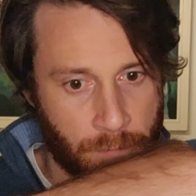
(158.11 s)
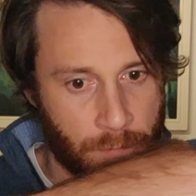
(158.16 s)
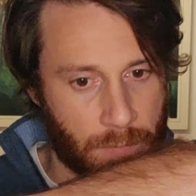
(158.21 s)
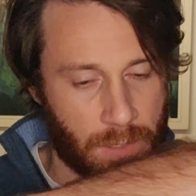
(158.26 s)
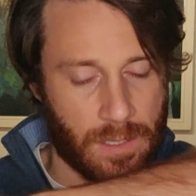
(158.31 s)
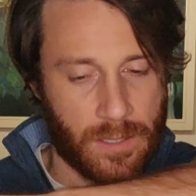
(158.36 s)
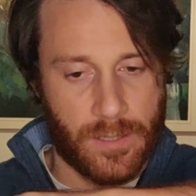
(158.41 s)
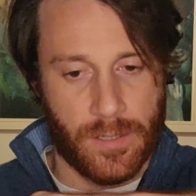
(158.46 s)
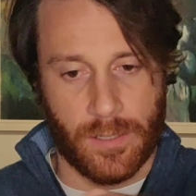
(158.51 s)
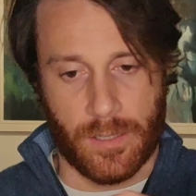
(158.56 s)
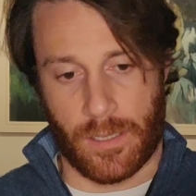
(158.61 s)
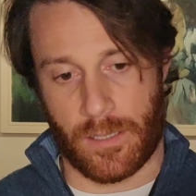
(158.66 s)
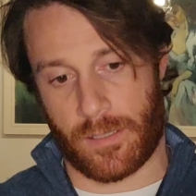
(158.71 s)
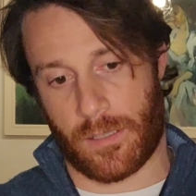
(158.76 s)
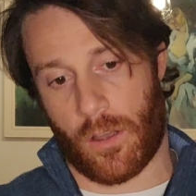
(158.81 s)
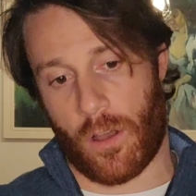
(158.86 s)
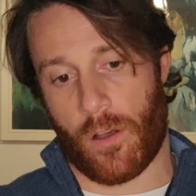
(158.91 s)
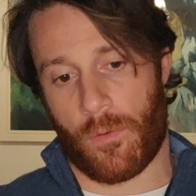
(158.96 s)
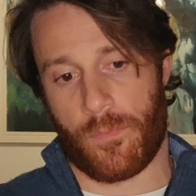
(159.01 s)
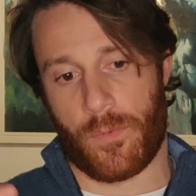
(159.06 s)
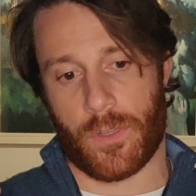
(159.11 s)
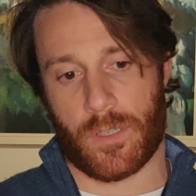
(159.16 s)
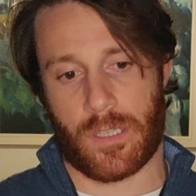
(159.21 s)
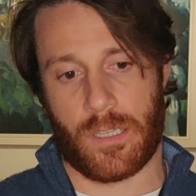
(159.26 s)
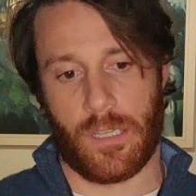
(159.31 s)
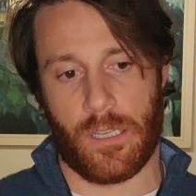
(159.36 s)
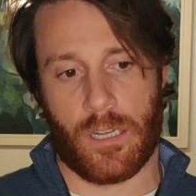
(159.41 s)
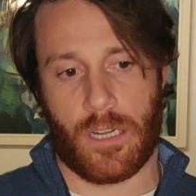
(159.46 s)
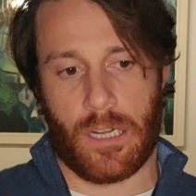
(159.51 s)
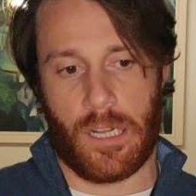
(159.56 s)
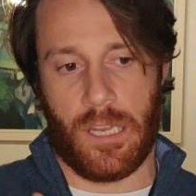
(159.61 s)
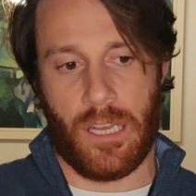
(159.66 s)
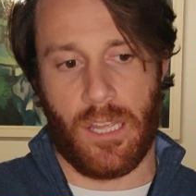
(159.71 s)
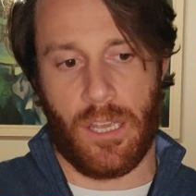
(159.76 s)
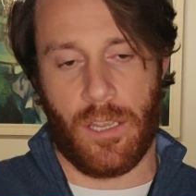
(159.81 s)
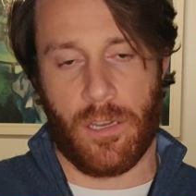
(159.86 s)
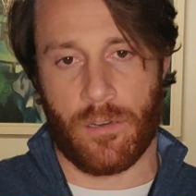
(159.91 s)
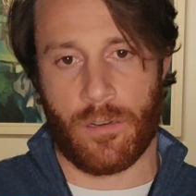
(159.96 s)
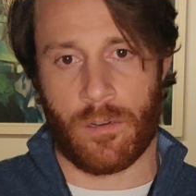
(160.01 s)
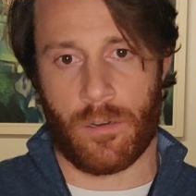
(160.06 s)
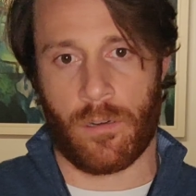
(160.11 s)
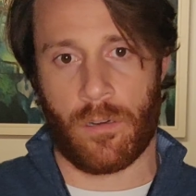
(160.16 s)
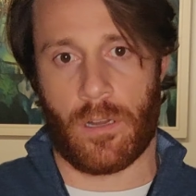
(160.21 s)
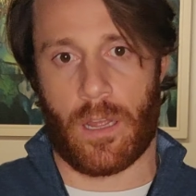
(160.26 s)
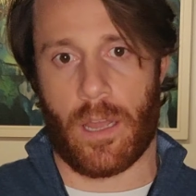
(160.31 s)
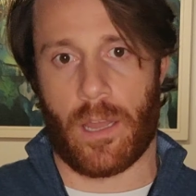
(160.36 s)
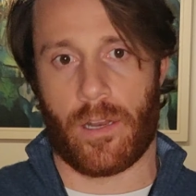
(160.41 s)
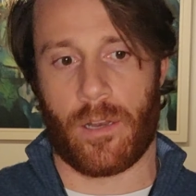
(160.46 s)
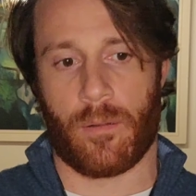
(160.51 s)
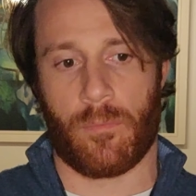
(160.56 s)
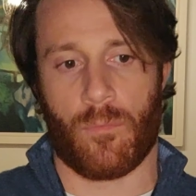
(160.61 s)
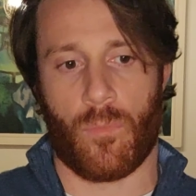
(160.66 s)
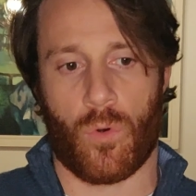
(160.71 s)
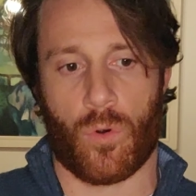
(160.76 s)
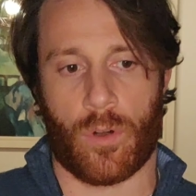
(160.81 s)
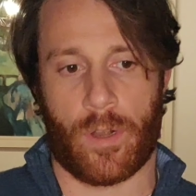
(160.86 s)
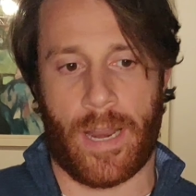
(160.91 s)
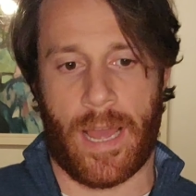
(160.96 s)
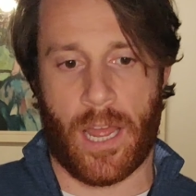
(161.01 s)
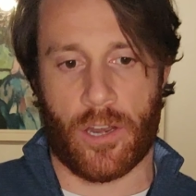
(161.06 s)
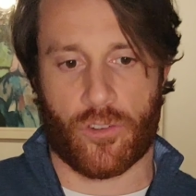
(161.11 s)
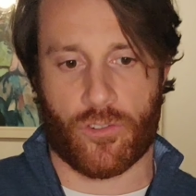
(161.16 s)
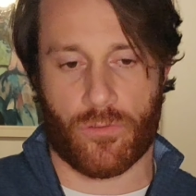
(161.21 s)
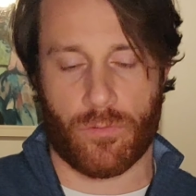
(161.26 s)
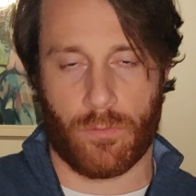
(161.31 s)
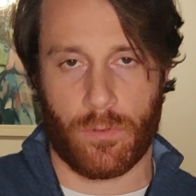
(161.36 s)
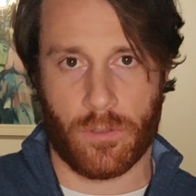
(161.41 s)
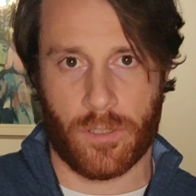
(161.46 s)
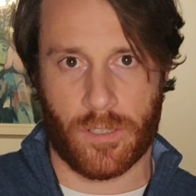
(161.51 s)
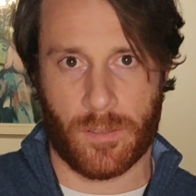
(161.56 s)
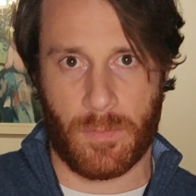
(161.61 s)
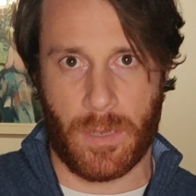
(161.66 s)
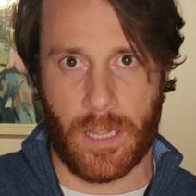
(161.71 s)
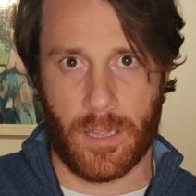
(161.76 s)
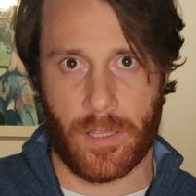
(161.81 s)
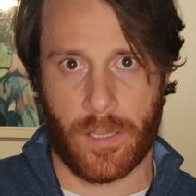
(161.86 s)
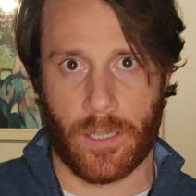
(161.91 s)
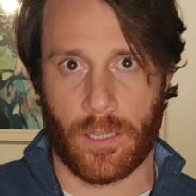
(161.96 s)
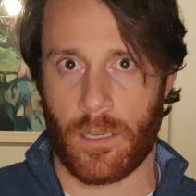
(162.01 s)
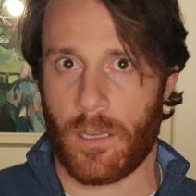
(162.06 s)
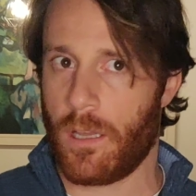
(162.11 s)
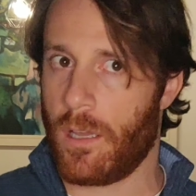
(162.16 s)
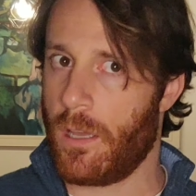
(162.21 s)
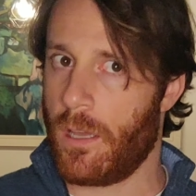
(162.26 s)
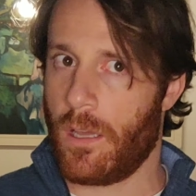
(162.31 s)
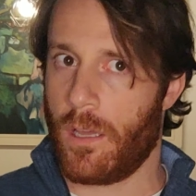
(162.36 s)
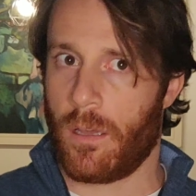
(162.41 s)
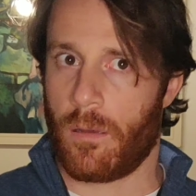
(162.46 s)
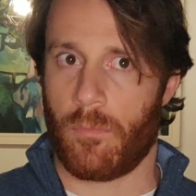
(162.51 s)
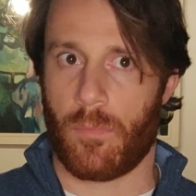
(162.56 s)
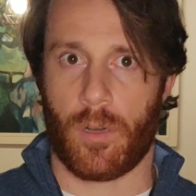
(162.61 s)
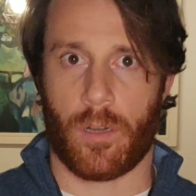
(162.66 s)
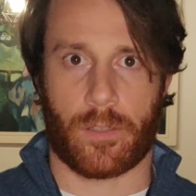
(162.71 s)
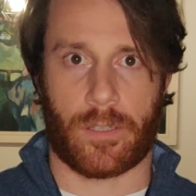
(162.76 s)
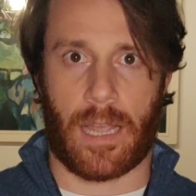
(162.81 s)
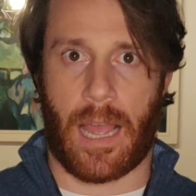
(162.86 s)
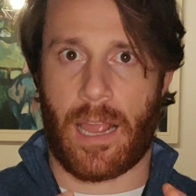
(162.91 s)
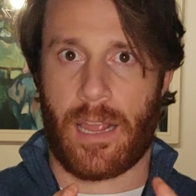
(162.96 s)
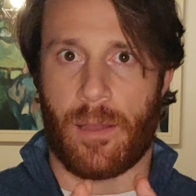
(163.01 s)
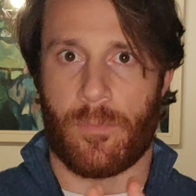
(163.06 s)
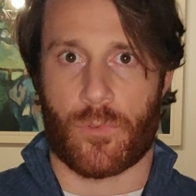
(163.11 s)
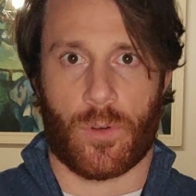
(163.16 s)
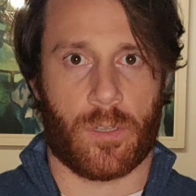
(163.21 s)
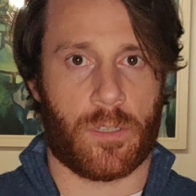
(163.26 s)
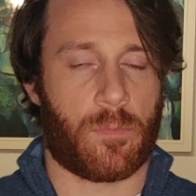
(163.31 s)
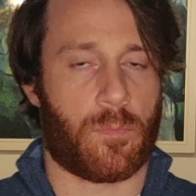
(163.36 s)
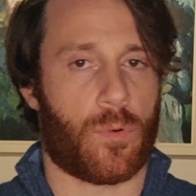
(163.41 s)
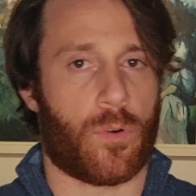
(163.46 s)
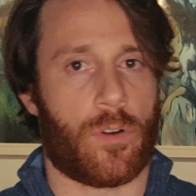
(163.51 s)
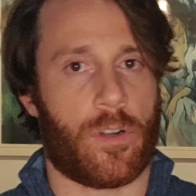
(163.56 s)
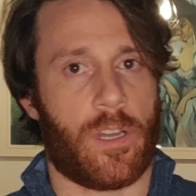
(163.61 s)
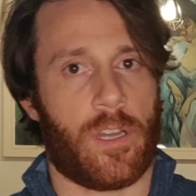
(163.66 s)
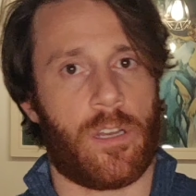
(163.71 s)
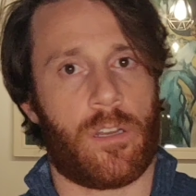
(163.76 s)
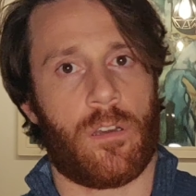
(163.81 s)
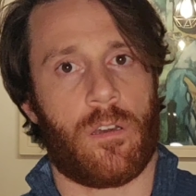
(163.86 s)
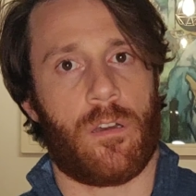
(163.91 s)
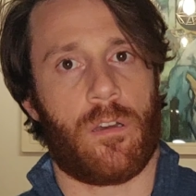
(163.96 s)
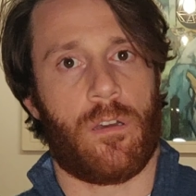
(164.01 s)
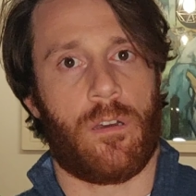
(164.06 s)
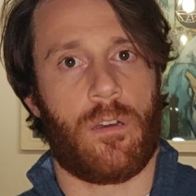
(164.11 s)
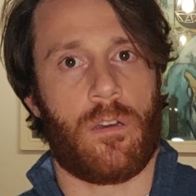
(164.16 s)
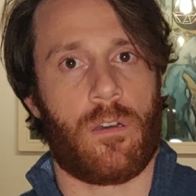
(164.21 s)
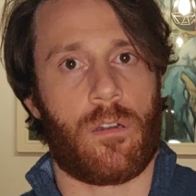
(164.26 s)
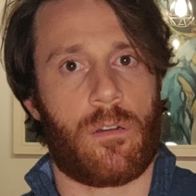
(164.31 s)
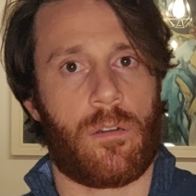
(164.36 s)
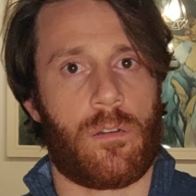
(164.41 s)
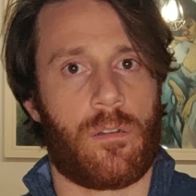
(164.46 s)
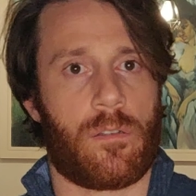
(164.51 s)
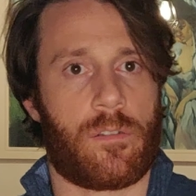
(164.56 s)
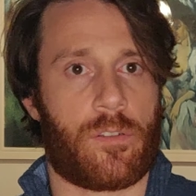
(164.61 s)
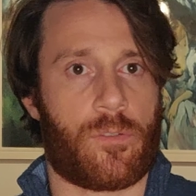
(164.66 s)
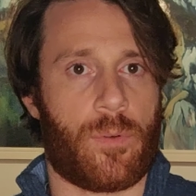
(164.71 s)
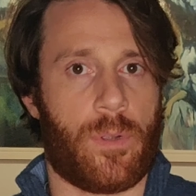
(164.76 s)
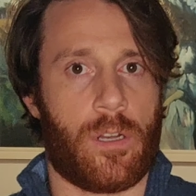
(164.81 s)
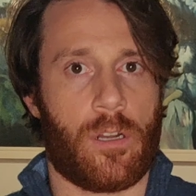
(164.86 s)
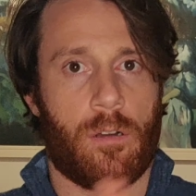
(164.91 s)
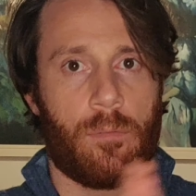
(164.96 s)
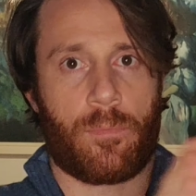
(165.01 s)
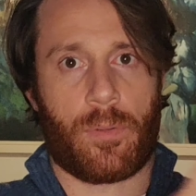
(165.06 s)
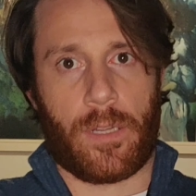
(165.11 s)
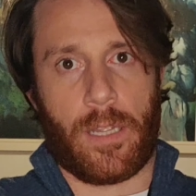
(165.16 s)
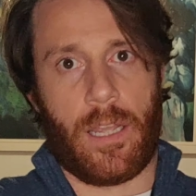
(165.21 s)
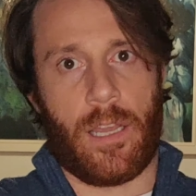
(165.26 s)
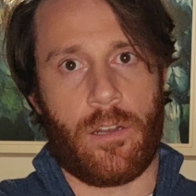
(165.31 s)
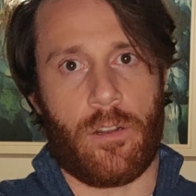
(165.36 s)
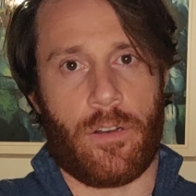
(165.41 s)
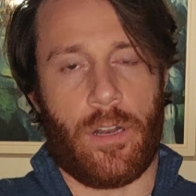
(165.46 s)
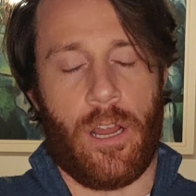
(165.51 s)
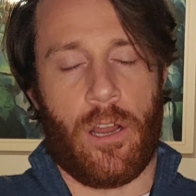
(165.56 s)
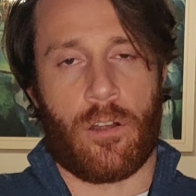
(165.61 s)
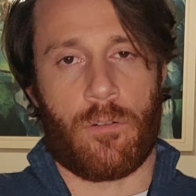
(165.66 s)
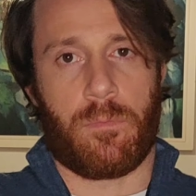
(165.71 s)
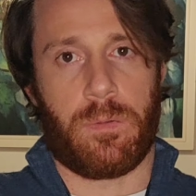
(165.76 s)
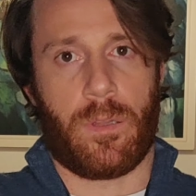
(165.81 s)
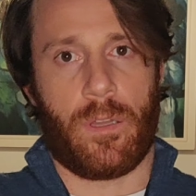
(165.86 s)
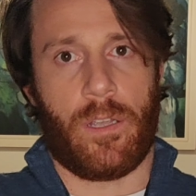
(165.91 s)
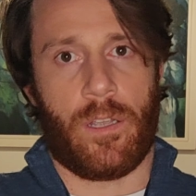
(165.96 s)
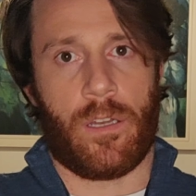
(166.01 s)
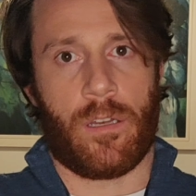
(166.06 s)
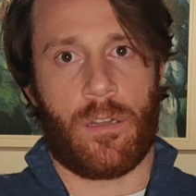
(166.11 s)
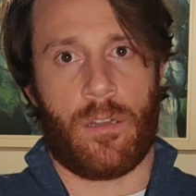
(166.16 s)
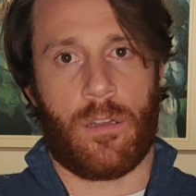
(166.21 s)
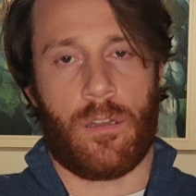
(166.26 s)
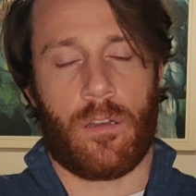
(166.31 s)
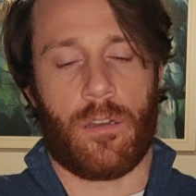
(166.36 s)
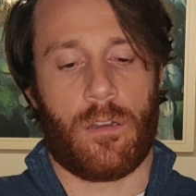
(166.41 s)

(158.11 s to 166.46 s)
This is obviously cleaner and more natural smelling, but I am transported straight up in an airplane